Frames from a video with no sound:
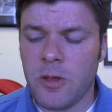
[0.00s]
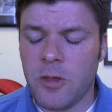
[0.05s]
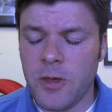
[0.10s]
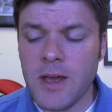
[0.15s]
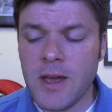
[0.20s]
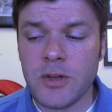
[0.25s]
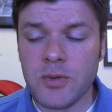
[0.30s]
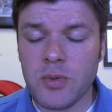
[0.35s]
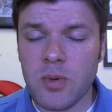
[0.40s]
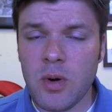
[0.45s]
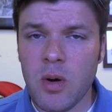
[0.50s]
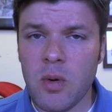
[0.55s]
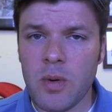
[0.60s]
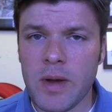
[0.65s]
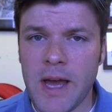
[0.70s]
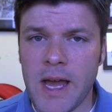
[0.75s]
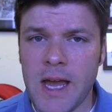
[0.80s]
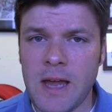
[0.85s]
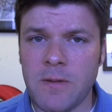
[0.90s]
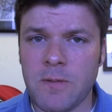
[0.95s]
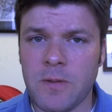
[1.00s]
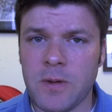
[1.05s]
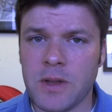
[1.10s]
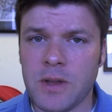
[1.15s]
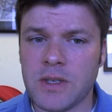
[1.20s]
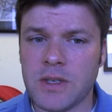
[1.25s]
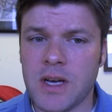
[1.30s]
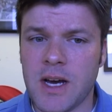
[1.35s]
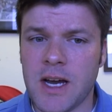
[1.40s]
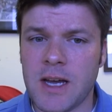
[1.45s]
Things were okay for
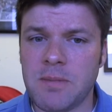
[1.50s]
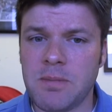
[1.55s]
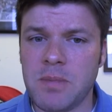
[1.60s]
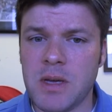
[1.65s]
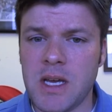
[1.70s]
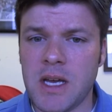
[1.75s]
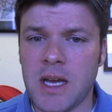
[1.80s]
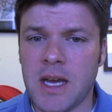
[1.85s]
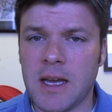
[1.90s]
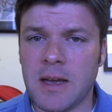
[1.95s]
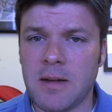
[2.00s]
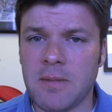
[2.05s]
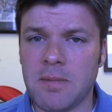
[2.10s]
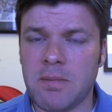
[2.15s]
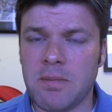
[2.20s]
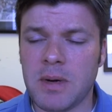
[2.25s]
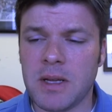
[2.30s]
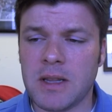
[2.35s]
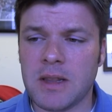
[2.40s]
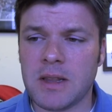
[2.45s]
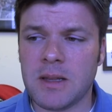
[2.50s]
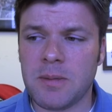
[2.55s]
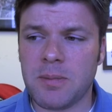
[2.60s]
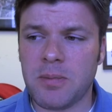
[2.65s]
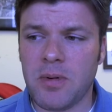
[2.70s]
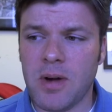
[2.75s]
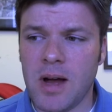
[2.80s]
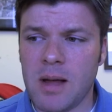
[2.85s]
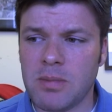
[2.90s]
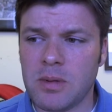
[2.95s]
the time being, but the
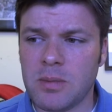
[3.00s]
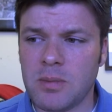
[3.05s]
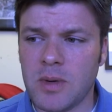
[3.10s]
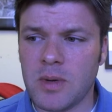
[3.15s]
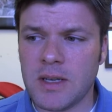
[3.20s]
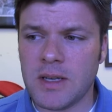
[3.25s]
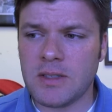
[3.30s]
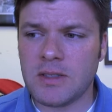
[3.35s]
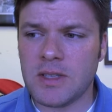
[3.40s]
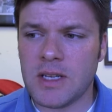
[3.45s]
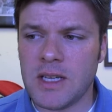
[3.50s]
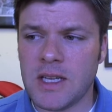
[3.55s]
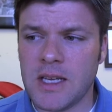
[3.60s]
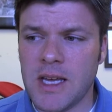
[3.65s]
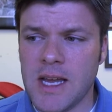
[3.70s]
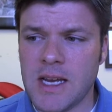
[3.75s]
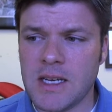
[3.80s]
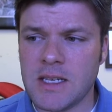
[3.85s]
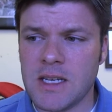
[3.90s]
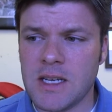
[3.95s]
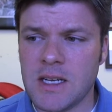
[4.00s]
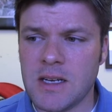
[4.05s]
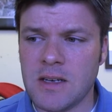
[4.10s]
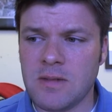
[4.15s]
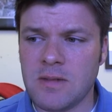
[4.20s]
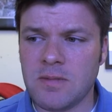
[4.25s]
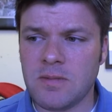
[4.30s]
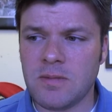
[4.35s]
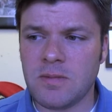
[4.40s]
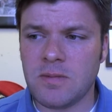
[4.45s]
problem was in the
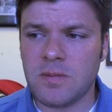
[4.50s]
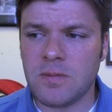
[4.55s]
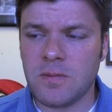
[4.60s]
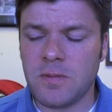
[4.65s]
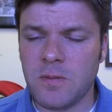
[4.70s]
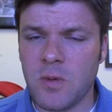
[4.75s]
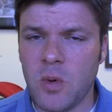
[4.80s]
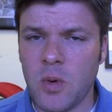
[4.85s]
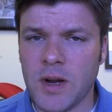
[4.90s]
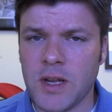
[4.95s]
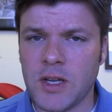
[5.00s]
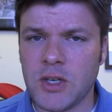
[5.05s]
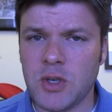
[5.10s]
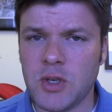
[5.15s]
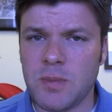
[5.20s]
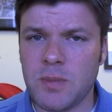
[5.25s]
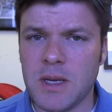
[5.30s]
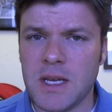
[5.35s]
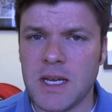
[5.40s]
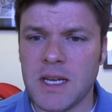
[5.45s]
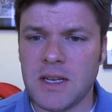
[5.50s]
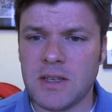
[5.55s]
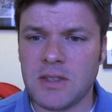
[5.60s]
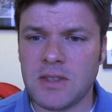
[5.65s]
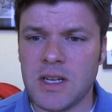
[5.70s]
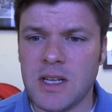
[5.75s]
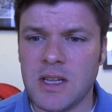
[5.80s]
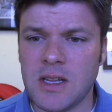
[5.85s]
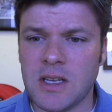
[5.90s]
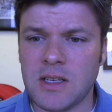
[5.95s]
1840s you begin to
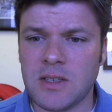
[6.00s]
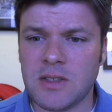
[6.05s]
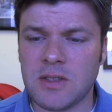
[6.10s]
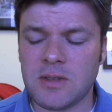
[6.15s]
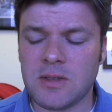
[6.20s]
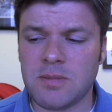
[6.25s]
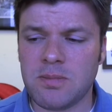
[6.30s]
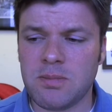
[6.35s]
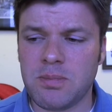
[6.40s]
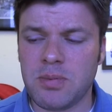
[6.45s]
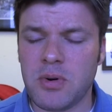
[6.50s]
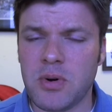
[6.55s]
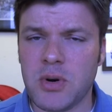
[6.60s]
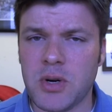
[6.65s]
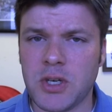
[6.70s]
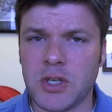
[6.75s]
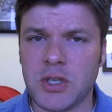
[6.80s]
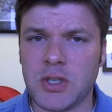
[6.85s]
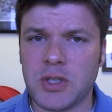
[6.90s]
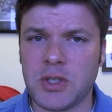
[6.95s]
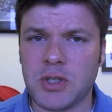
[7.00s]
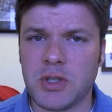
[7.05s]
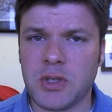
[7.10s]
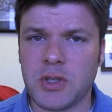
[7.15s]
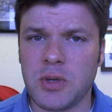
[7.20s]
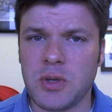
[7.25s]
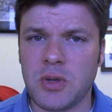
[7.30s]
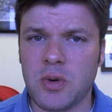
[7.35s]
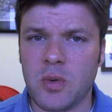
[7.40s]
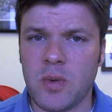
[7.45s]
see this push
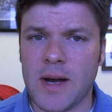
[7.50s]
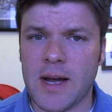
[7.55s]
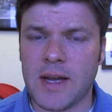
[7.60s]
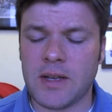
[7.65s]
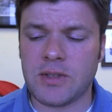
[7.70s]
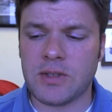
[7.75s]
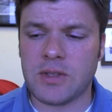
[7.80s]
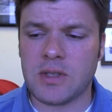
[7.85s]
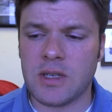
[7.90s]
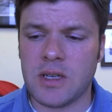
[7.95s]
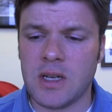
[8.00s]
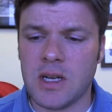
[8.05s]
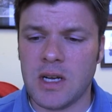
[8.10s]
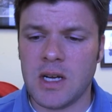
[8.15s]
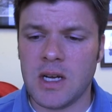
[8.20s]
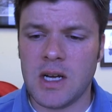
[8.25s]
to the west.